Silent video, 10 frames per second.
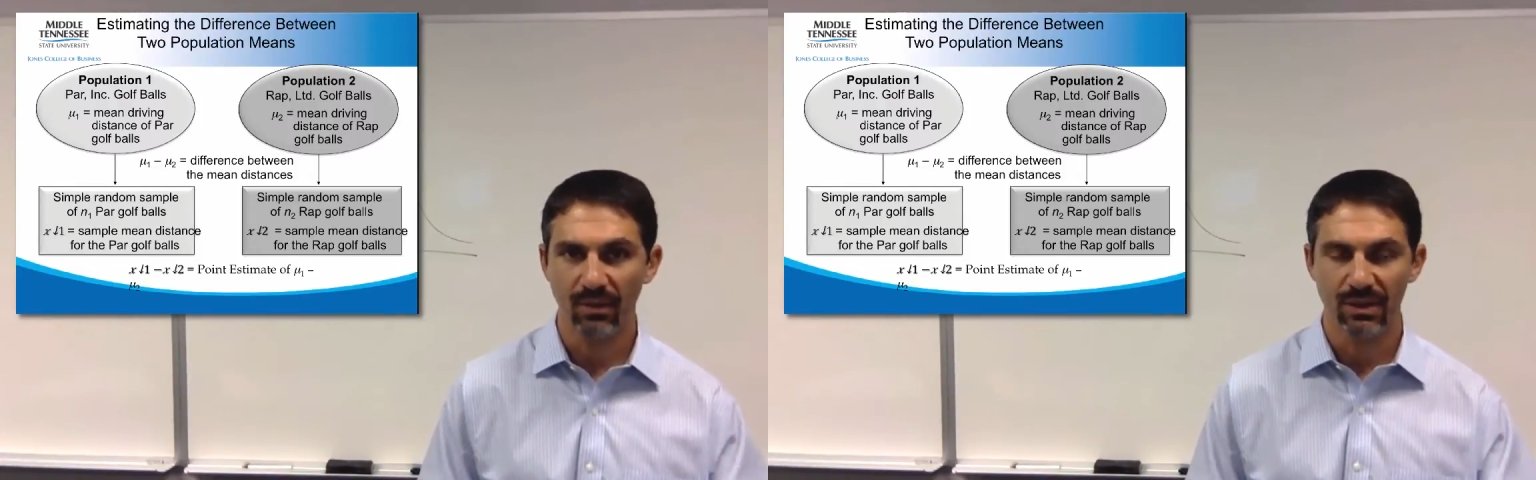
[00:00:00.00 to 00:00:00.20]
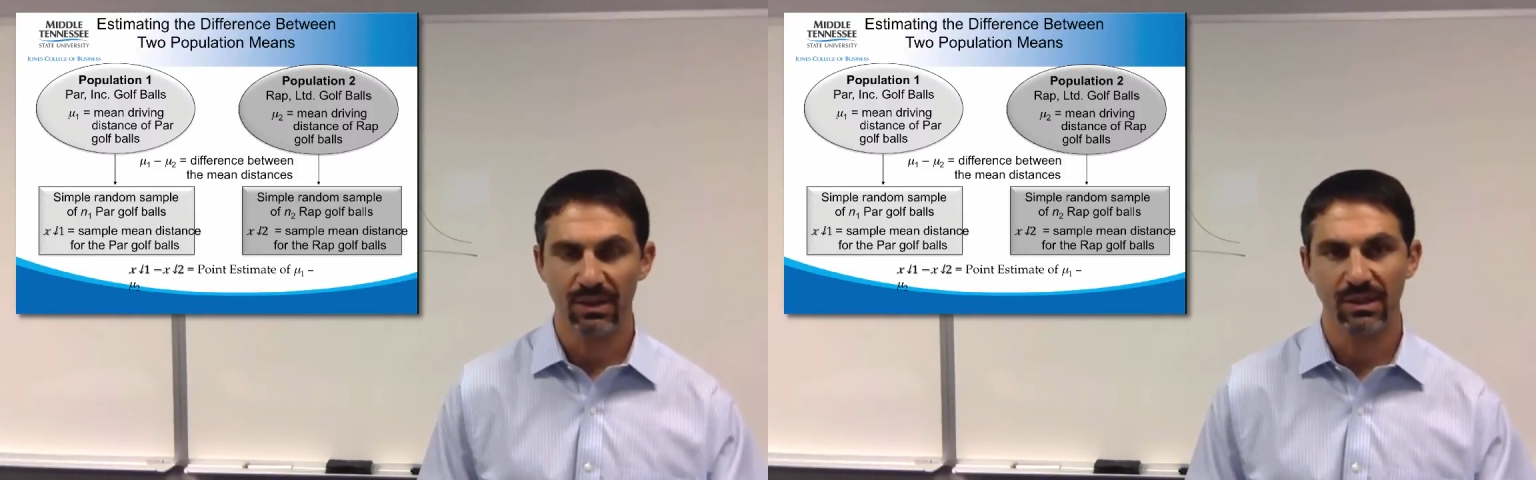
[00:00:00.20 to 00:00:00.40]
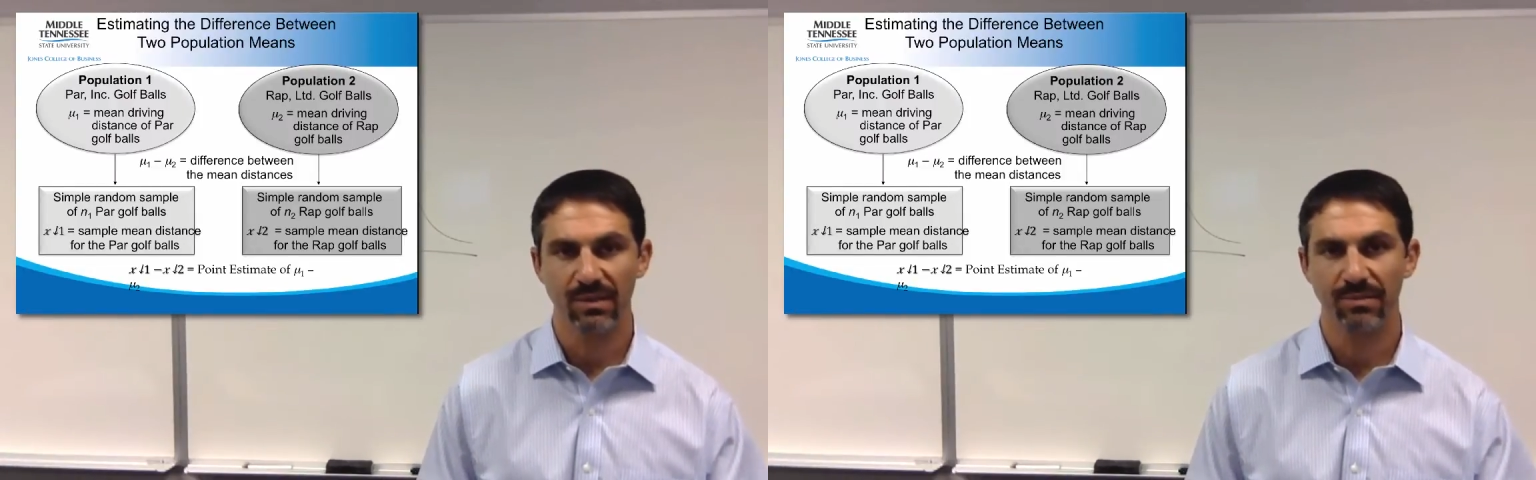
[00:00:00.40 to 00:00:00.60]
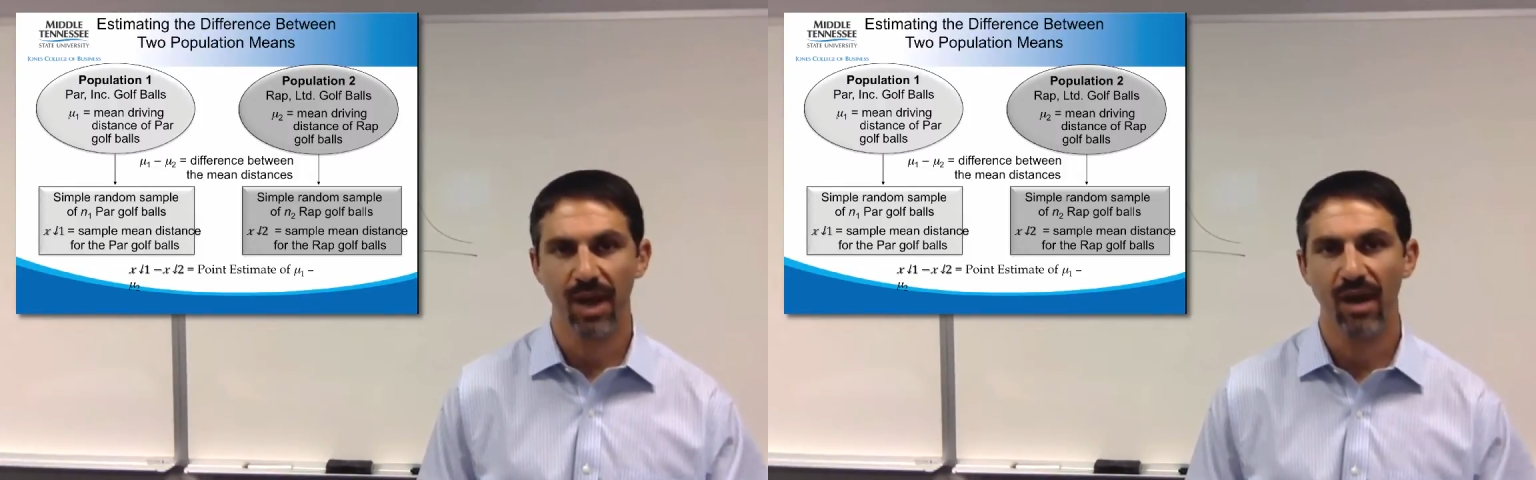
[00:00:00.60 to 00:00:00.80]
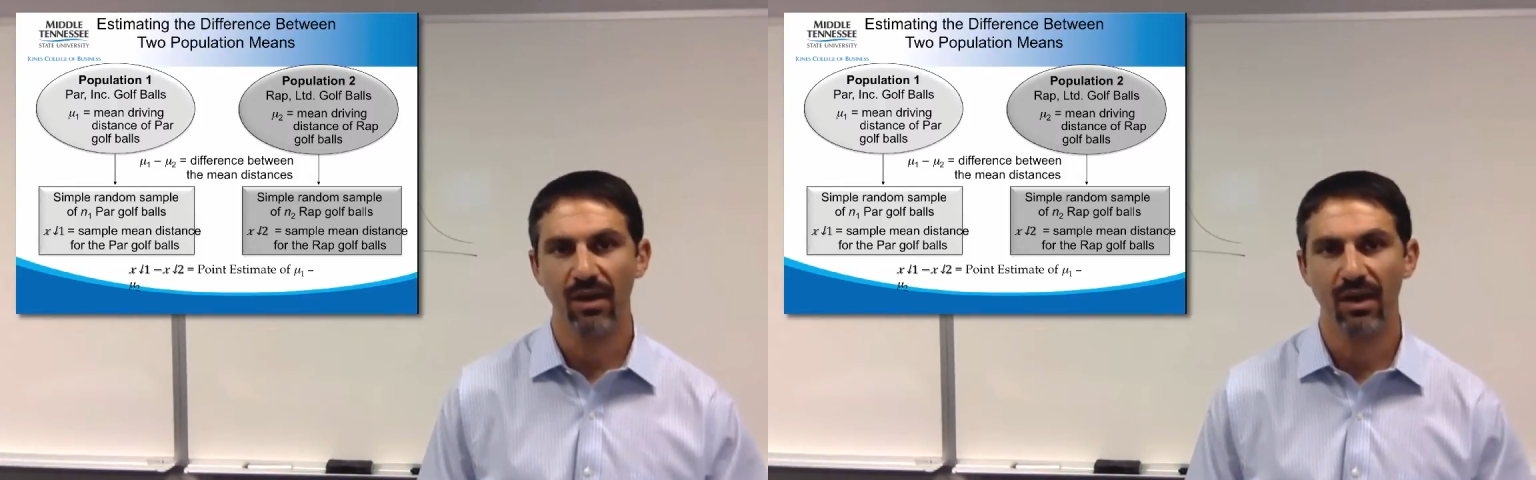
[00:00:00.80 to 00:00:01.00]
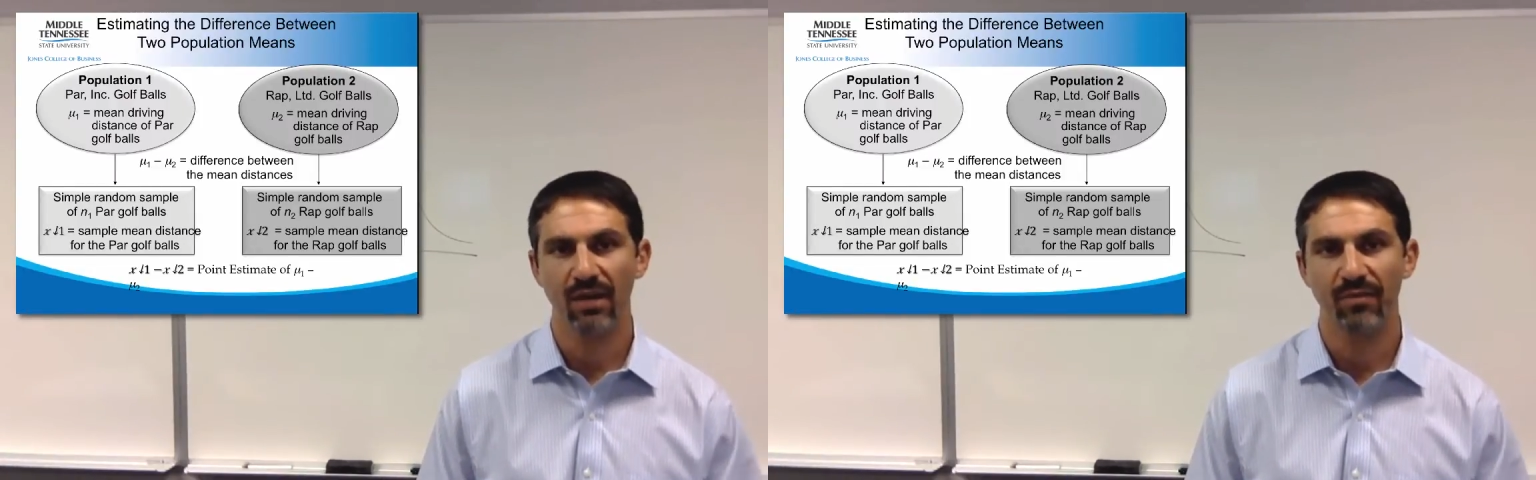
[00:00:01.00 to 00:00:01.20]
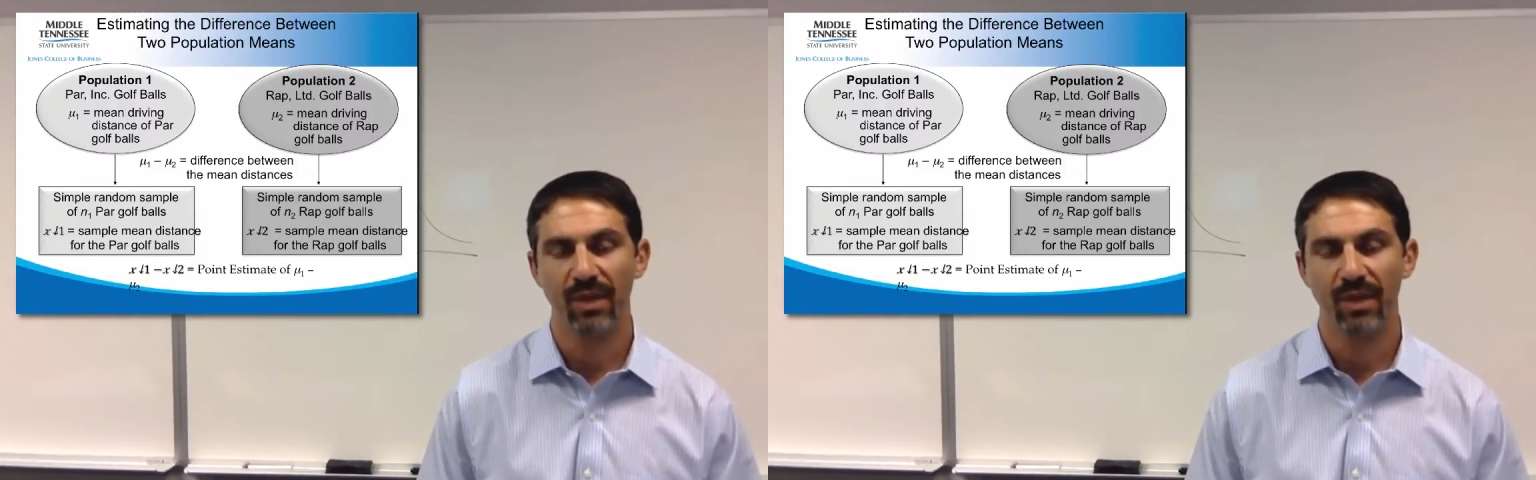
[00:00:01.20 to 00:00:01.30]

which is par golf